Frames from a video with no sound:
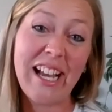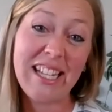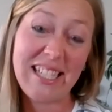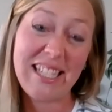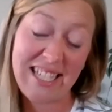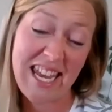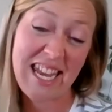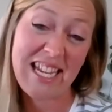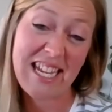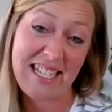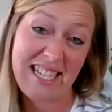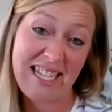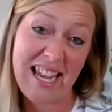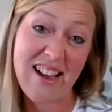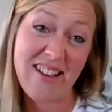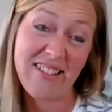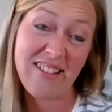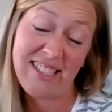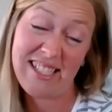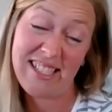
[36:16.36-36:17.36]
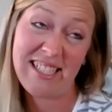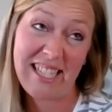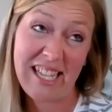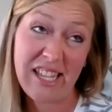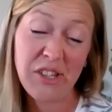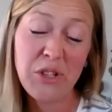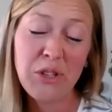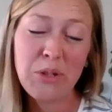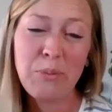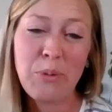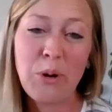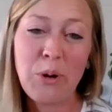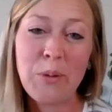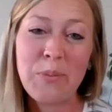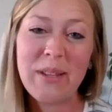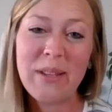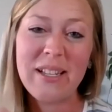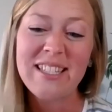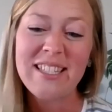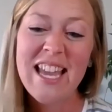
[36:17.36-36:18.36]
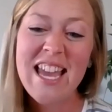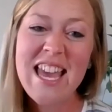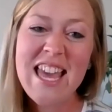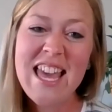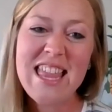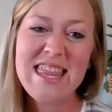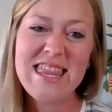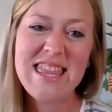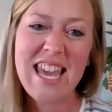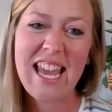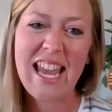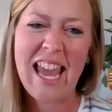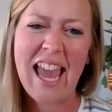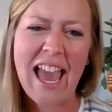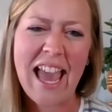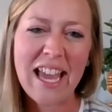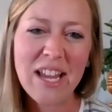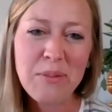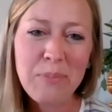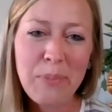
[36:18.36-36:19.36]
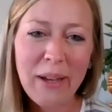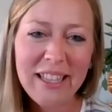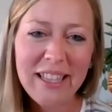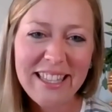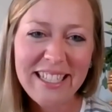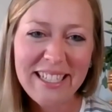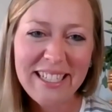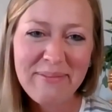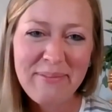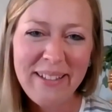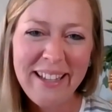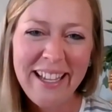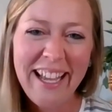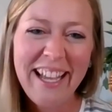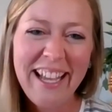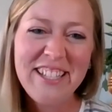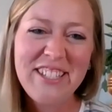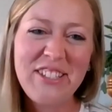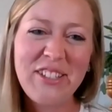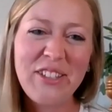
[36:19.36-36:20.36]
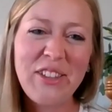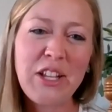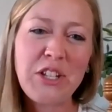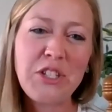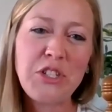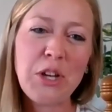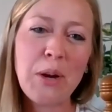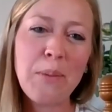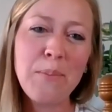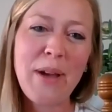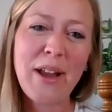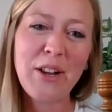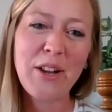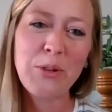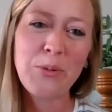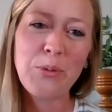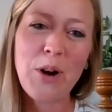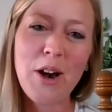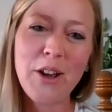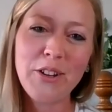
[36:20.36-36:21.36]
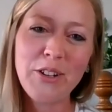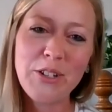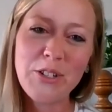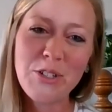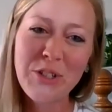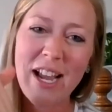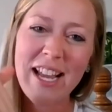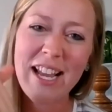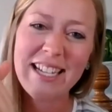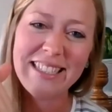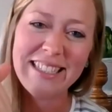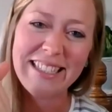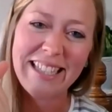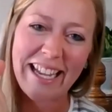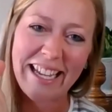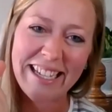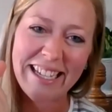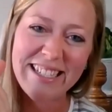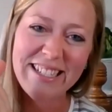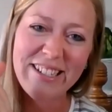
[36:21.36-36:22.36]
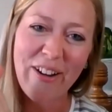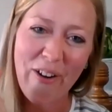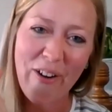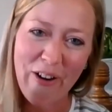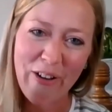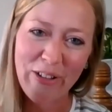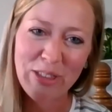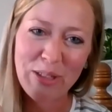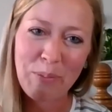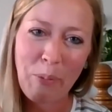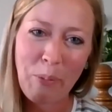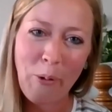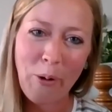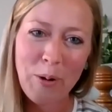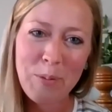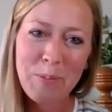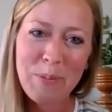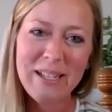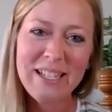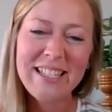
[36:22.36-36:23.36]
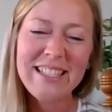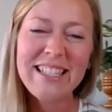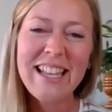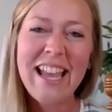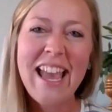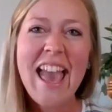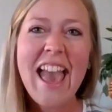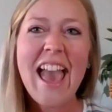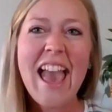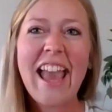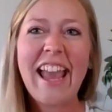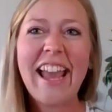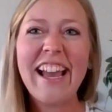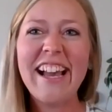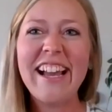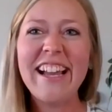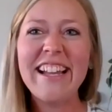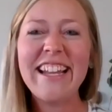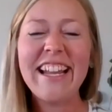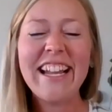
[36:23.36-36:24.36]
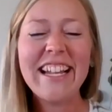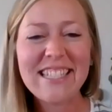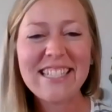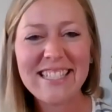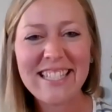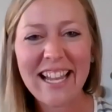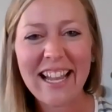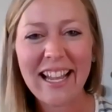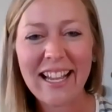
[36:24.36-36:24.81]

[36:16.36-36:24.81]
take down, to kill the porpoise, they headbutt them. So they jump out of the water and try to land on the porpoise. And it's